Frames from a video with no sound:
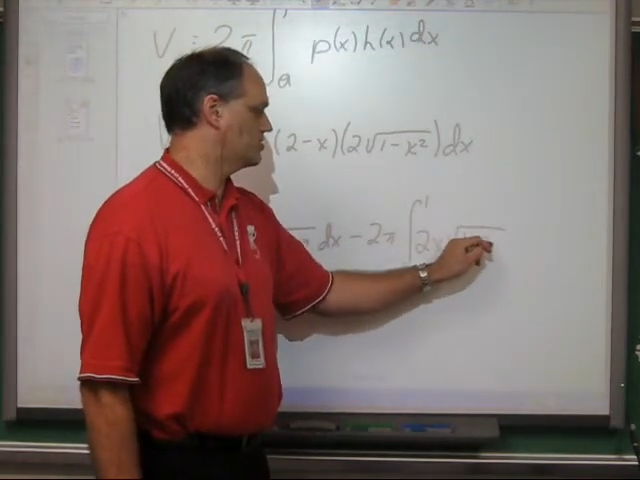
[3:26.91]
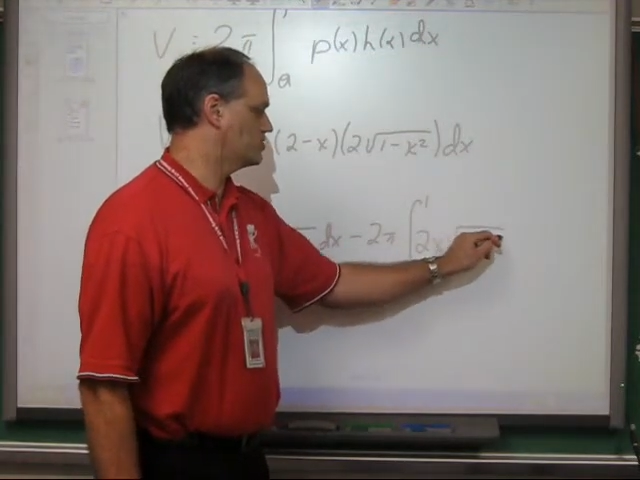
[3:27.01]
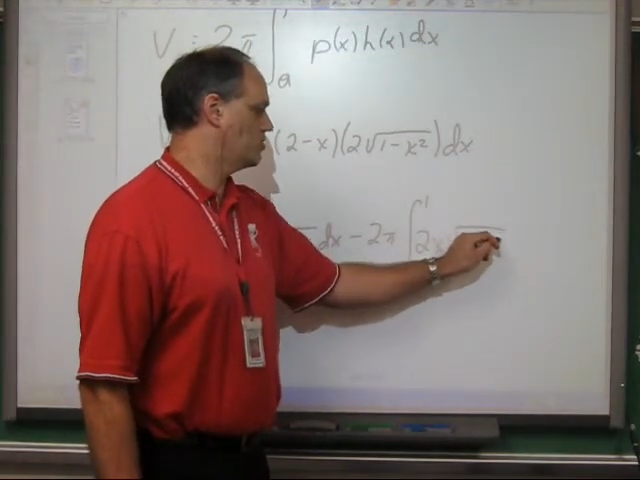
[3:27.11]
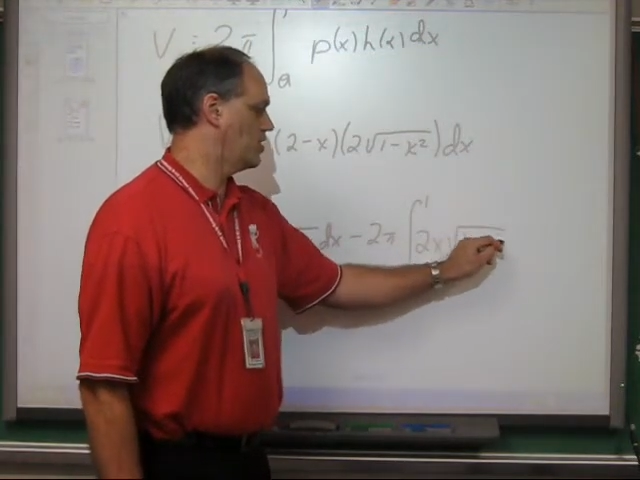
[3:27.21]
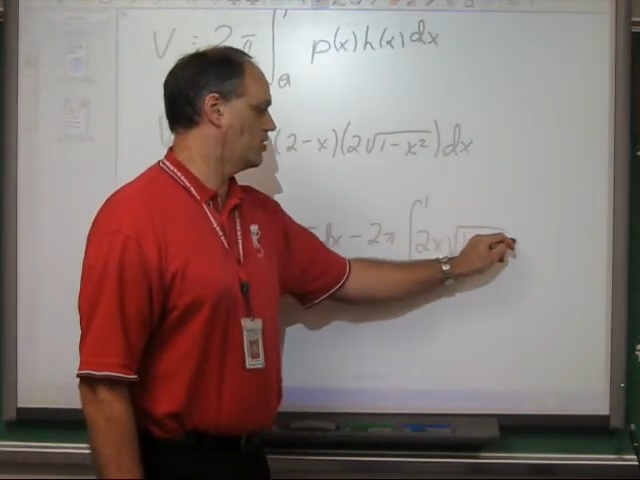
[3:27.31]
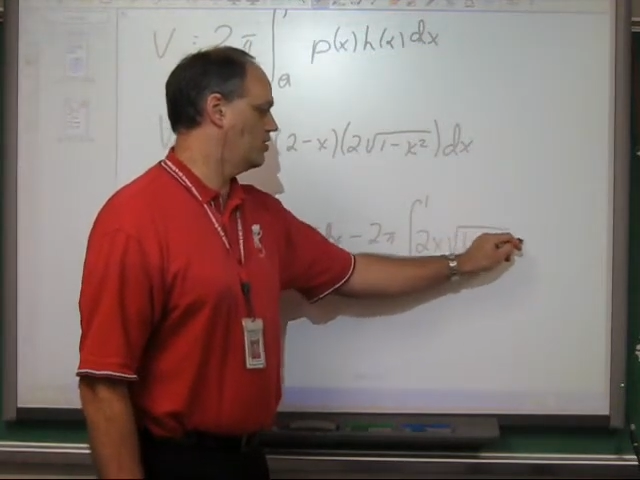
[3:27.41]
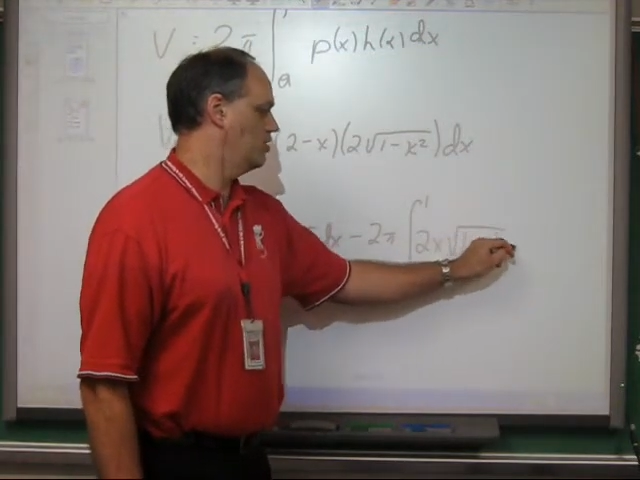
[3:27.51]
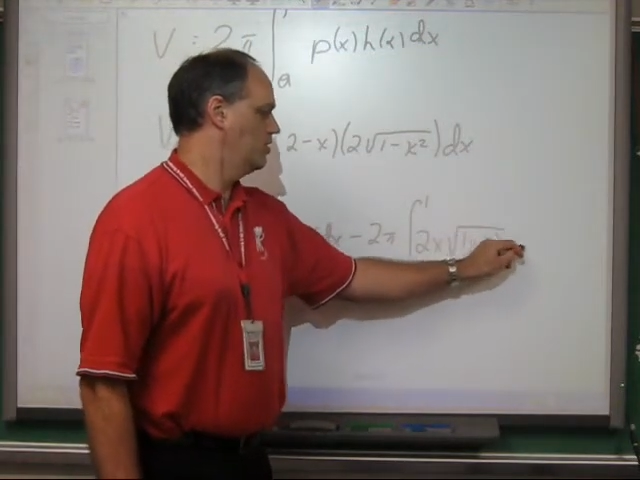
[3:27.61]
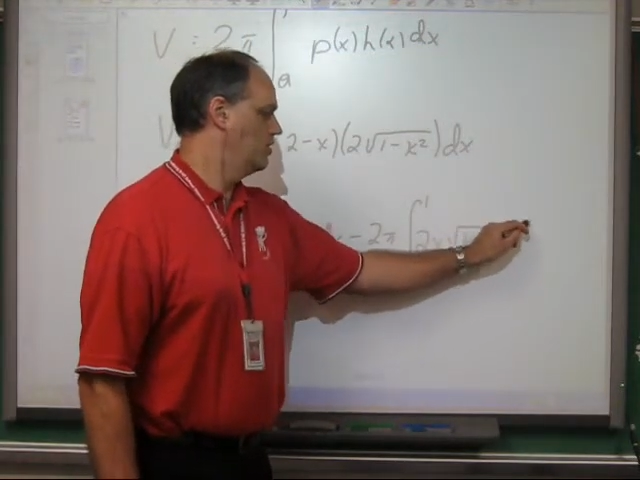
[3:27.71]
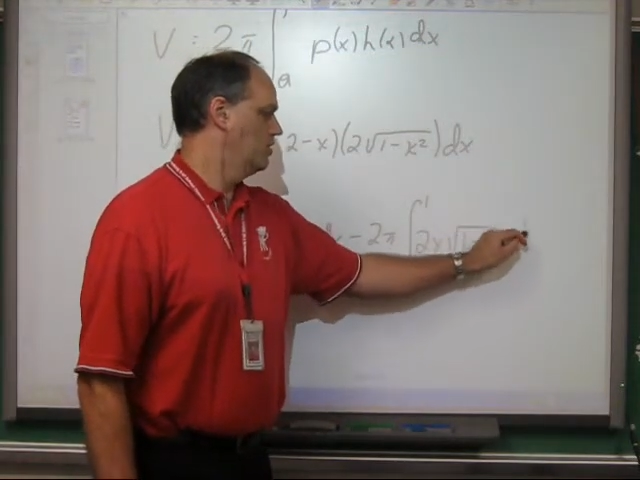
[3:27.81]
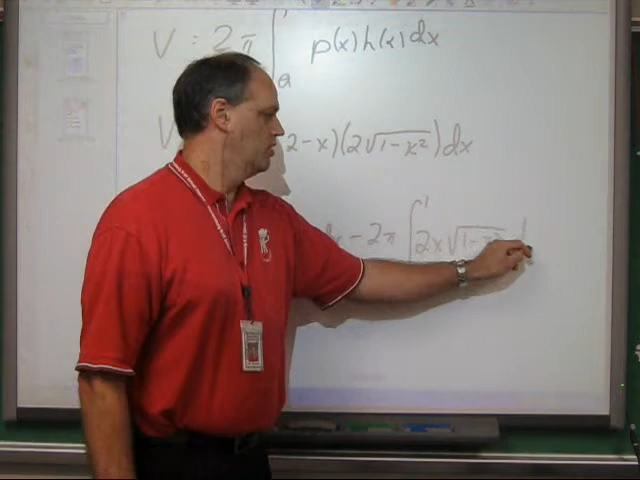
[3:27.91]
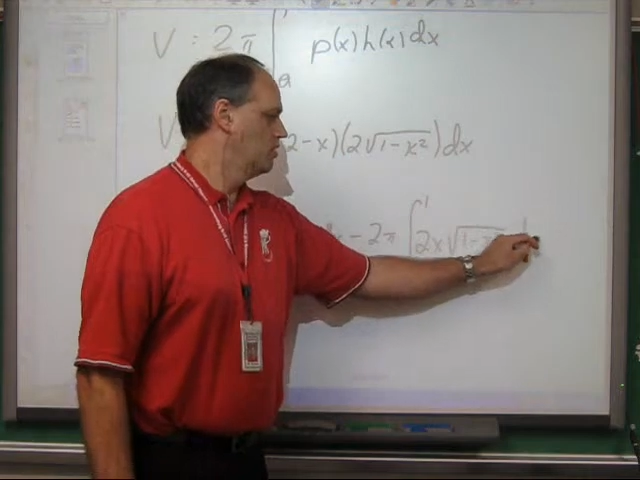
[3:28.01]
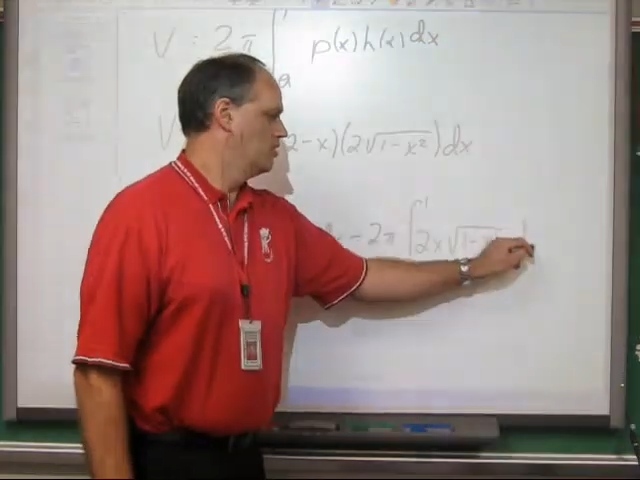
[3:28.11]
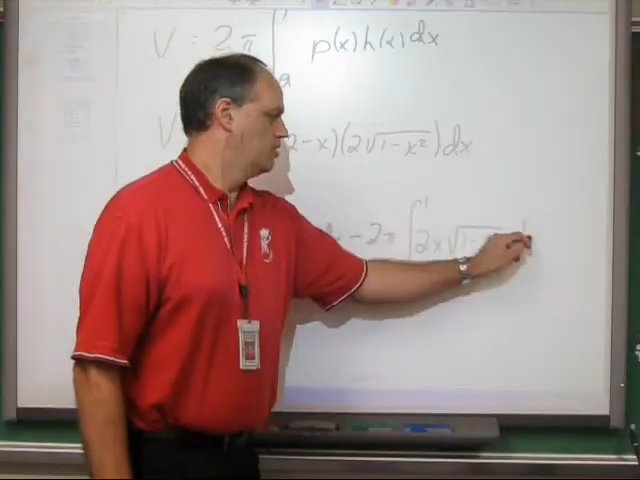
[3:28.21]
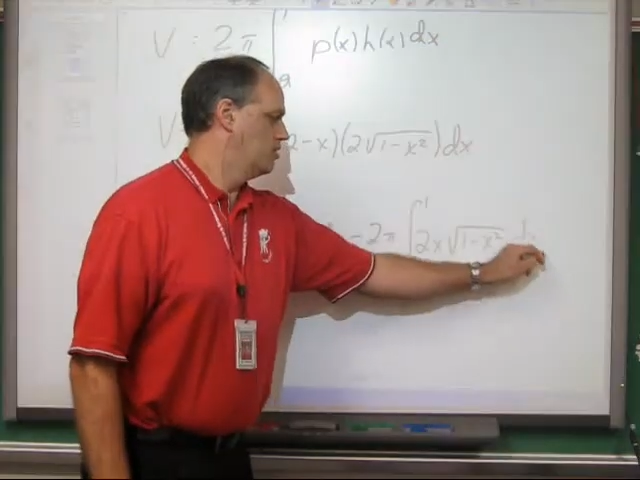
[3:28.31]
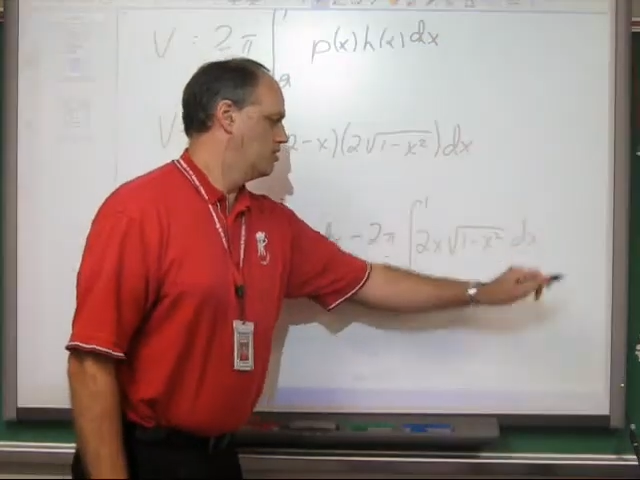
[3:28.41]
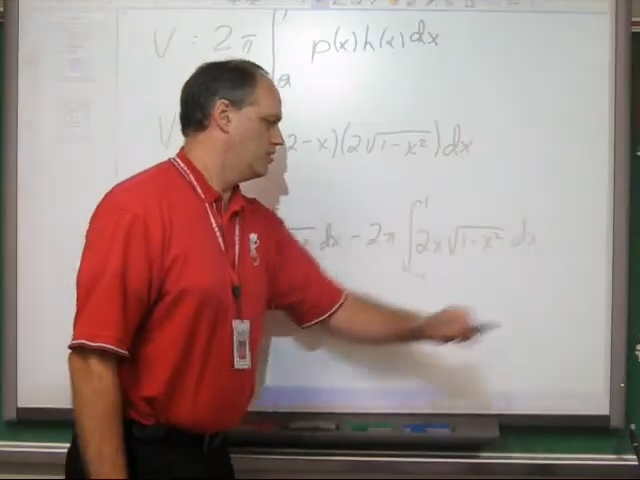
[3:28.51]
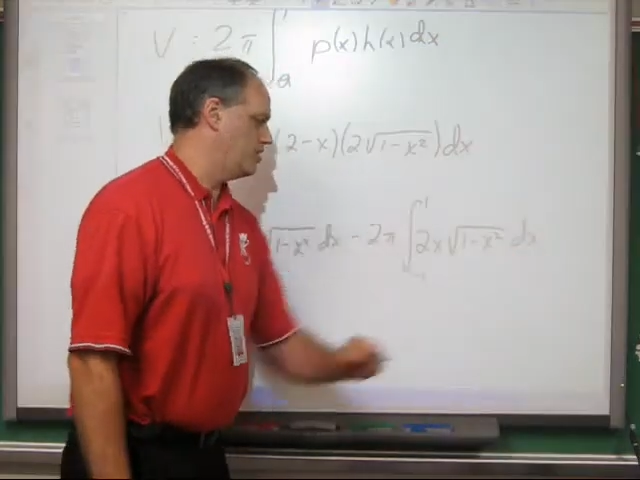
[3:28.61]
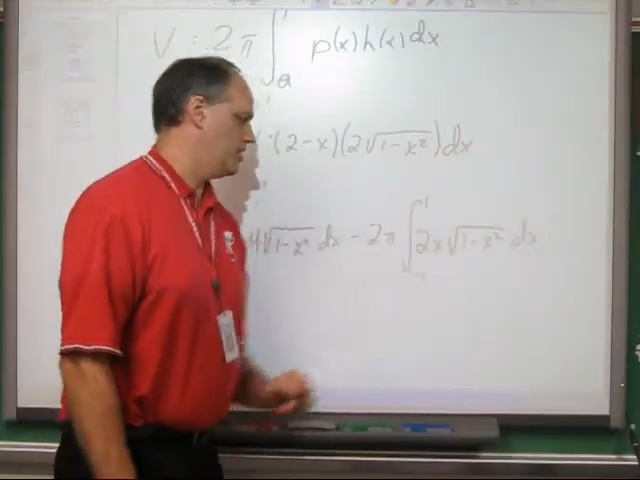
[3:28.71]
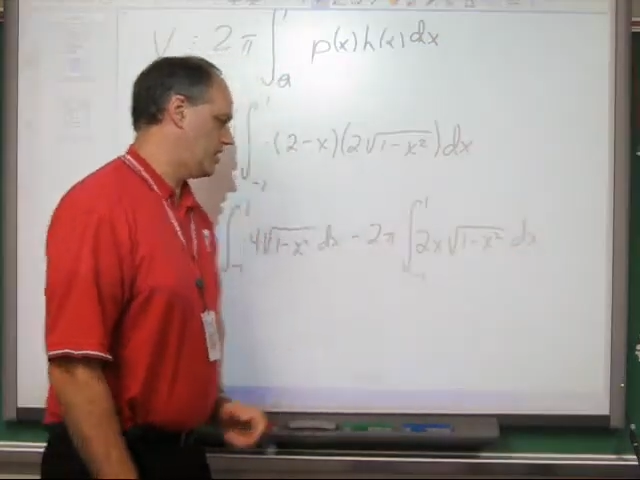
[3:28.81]
squared
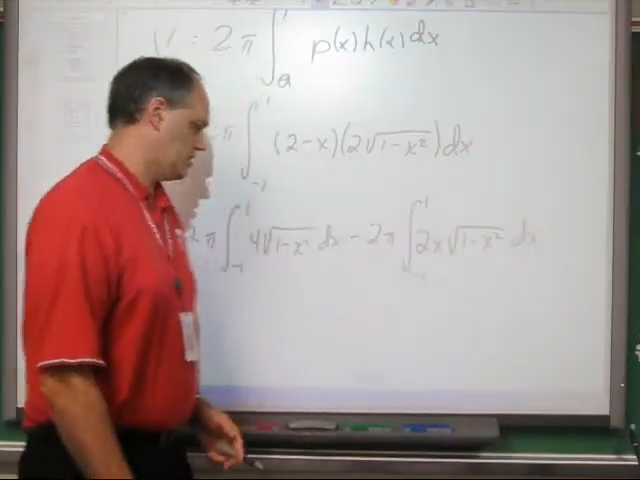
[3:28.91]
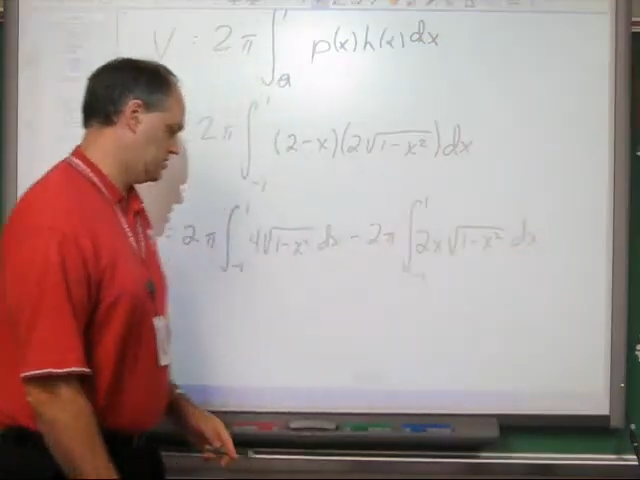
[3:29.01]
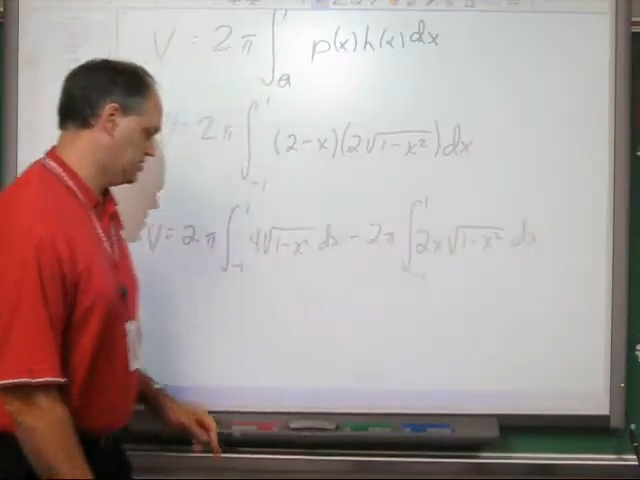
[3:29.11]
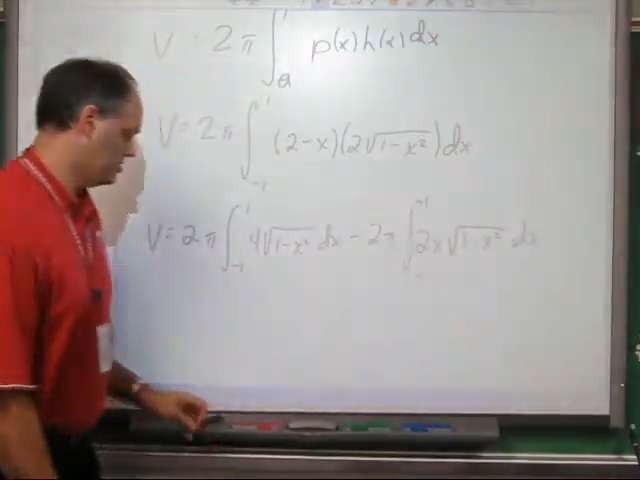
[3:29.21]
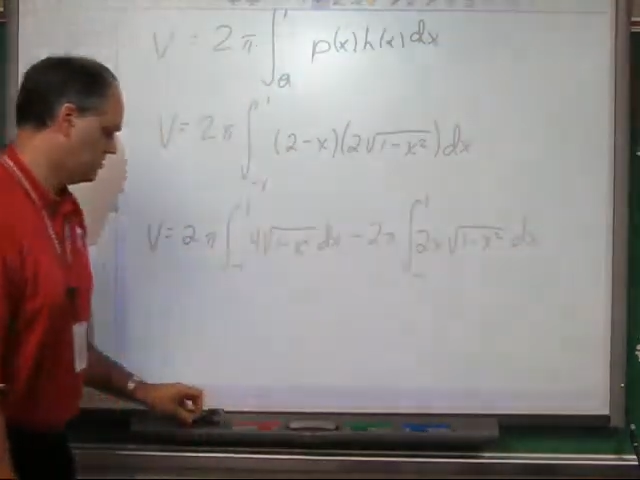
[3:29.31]
dx.